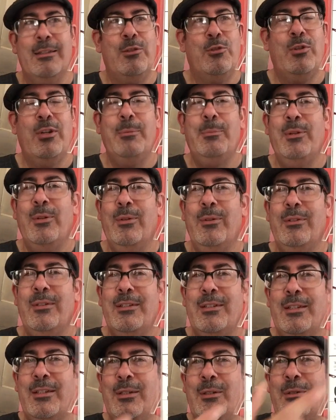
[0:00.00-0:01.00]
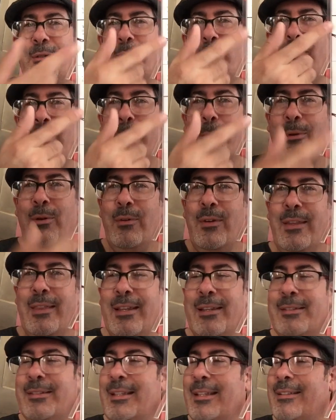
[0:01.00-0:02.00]
tribute to what movie
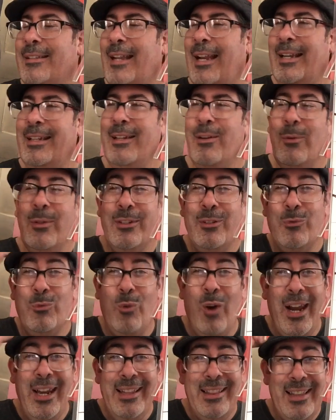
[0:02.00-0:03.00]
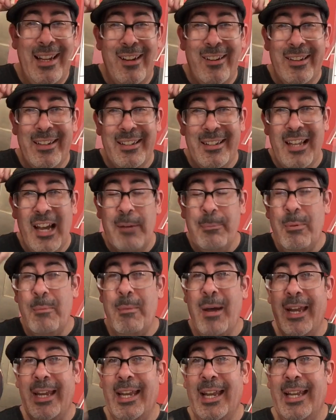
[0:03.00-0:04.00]
this is. And I know it's right there at the top of
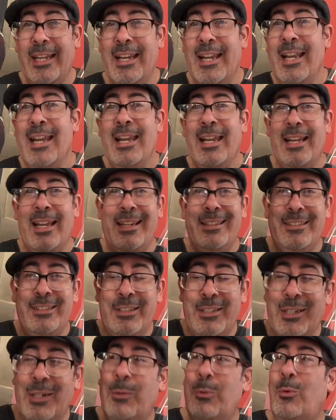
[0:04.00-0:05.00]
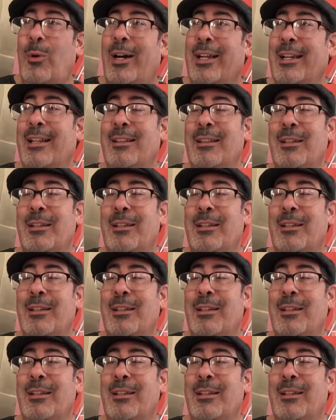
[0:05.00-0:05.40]
my head, and I don't want to